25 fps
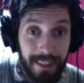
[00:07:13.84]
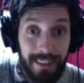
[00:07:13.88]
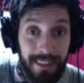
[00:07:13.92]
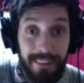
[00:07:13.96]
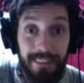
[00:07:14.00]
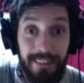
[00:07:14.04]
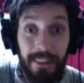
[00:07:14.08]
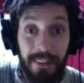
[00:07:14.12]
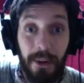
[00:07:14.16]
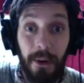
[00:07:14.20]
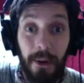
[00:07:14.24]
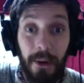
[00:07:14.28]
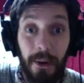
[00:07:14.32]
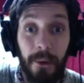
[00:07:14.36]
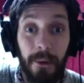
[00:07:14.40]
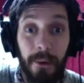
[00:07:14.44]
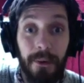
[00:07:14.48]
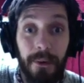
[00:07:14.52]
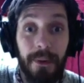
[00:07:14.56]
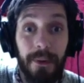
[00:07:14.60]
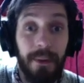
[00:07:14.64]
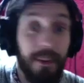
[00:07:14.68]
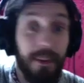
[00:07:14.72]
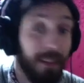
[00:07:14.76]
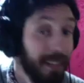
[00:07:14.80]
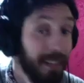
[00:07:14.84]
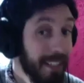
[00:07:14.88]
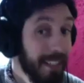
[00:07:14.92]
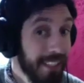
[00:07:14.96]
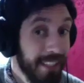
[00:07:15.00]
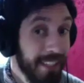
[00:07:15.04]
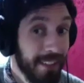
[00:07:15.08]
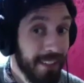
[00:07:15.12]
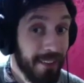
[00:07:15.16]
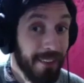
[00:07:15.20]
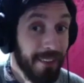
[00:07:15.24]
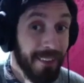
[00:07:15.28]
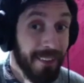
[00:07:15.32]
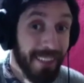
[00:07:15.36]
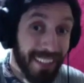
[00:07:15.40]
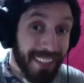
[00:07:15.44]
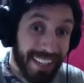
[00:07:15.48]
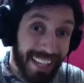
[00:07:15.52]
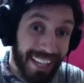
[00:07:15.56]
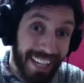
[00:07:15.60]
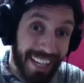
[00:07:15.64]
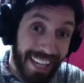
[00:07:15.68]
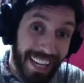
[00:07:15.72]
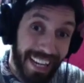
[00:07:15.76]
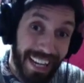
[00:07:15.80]
So, you know,
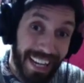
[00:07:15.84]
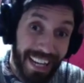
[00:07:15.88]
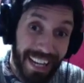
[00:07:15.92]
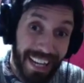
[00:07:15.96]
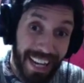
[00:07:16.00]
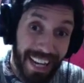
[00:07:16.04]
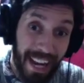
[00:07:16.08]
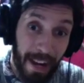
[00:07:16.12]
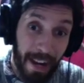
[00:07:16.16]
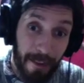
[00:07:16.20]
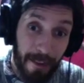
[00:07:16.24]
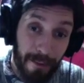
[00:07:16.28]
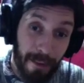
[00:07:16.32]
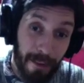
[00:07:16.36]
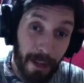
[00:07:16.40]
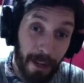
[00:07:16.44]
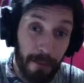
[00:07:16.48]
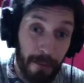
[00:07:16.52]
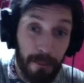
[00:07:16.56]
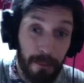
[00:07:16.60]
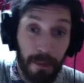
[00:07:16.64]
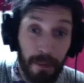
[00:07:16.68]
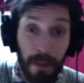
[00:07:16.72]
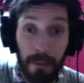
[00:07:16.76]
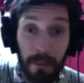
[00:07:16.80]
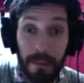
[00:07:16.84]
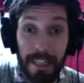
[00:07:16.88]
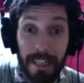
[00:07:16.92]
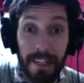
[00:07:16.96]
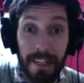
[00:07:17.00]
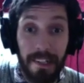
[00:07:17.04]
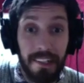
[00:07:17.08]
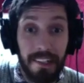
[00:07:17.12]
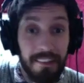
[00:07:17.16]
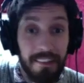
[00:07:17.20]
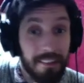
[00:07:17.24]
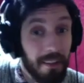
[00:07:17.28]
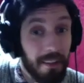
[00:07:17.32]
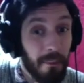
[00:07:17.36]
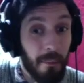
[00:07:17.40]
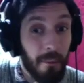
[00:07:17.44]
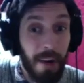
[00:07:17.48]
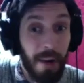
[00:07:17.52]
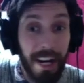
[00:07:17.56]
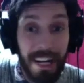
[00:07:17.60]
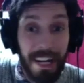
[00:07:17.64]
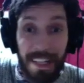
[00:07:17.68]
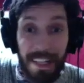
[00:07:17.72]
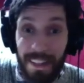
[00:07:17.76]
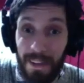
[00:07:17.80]
I've probably got it
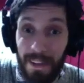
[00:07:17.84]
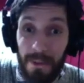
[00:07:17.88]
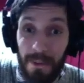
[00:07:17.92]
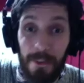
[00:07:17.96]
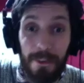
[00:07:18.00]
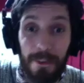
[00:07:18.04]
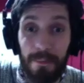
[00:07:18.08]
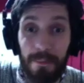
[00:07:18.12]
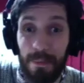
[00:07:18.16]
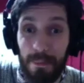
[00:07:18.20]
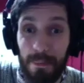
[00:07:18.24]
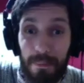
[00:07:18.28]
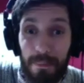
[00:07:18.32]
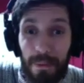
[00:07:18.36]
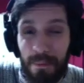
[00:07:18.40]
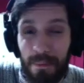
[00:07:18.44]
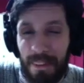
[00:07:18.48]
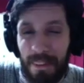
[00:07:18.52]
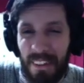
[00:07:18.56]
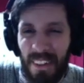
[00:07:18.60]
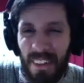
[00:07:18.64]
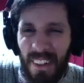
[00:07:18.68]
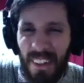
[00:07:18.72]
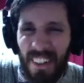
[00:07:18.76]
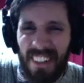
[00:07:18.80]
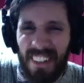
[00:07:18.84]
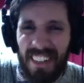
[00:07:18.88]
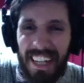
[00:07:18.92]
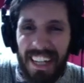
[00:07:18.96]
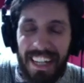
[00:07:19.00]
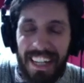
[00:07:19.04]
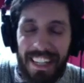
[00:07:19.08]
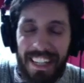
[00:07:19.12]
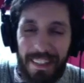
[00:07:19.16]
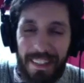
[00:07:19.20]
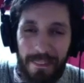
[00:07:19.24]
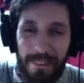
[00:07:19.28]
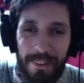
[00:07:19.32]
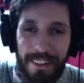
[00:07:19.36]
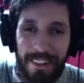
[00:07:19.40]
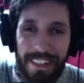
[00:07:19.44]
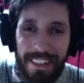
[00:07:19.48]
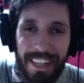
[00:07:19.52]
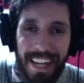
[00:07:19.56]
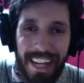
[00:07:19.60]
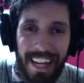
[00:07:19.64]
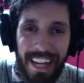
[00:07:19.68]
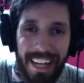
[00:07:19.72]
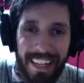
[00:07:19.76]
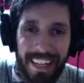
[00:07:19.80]
somewhere close, but probably not exactly what
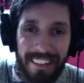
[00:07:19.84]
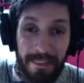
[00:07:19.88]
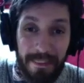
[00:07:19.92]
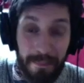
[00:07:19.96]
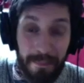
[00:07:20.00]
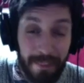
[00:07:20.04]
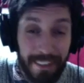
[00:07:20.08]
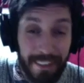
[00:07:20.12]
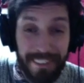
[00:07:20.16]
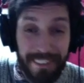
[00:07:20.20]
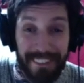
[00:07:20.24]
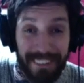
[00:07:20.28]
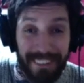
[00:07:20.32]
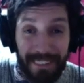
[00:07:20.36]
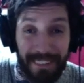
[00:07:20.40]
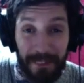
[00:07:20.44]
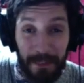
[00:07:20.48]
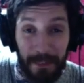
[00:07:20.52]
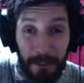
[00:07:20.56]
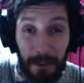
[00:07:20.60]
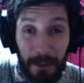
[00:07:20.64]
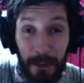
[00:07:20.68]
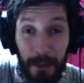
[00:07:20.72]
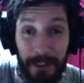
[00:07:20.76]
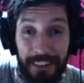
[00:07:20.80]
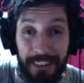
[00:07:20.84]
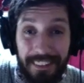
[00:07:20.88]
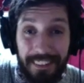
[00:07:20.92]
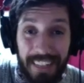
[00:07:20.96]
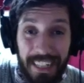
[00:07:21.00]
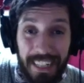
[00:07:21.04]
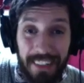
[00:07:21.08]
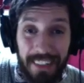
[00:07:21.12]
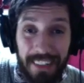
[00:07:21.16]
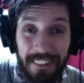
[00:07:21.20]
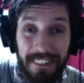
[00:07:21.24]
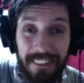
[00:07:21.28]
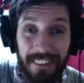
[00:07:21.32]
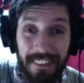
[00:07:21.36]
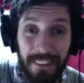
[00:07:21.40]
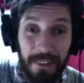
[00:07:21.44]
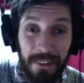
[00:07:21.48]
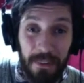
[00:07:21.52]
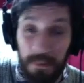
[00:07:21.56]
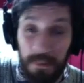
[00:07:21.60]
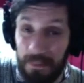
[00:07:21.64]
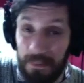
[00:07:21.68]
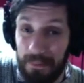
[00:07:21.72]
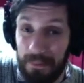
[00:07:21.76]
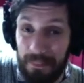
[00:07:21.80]
you had, but wrote it down,
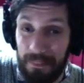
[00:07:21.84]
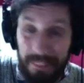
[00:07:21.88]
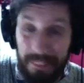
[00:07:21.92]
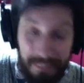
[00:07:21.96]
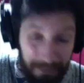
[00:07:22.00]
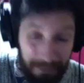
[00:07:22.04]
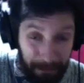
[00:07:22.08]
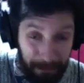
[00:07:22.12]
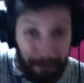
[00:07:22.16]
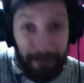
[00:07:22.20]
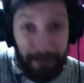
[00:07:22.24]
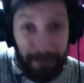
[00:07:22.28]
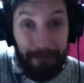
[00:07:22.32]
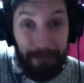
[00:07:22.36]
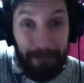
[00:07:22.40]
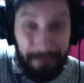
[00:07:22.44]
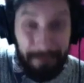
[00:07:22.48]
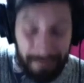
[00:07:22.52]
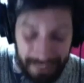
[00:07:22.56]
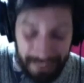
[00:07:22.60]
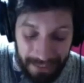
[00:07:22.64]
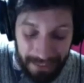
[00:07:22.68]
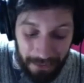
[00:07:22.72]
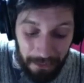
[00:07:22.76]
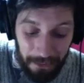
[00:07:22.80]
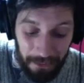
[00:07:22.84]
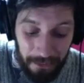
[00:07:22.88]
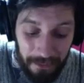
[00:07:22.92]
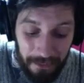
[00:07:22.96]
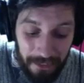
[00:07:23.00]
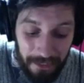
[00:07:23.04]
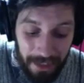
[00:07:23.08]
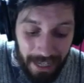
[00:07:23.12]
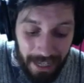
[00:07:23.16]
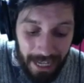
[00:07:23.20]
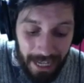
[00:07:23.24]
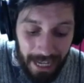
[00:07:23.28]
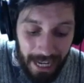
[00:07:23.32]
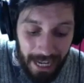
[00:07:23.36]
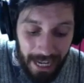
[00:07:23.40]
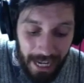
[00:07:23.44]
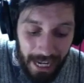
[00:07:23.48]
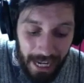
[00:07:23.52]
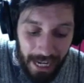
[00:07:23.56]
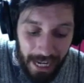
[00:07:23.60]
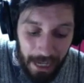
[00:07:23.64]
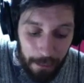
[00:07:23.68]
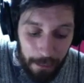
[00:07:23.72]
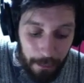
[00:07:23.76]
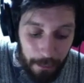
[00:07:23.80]
so, you know.
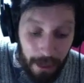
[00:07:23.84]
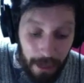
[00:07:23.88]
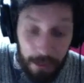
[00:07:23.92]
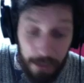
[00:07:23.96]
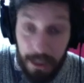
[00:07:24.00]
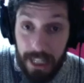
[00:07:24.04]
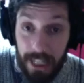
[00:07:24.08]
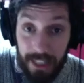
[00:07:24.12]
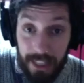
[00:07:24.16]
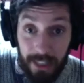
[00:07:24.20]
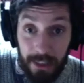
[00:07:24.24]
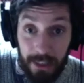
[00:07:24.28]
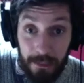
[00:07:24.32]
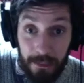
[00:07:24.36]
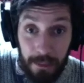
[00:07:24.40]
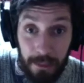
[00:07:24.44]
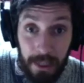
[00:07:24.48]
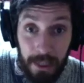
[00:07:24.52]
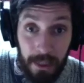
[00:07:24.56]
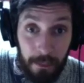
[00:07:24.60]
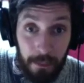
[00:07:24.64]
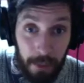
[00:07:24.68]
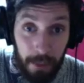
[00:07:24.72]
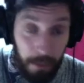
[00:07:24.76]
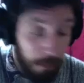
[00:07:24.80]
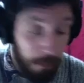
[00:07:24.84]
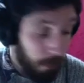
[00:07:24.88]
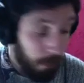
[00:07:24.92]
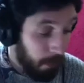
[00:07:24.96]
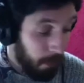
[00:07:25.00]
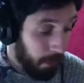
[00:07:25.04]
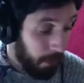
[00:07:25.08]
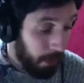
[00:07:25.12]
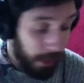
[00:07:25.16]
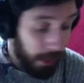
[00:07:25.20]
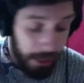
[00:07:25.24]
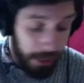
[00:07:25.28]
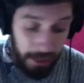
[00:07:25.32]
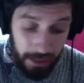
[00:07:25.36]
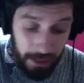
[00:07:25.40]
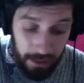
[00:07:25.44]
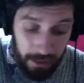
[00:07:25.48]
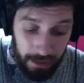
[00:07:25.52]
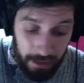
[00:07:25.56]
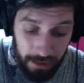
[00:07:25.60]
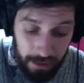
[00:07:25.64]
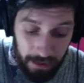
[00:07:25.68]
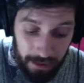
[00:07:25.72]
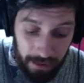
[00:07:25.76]
Maybe it could be a bit more like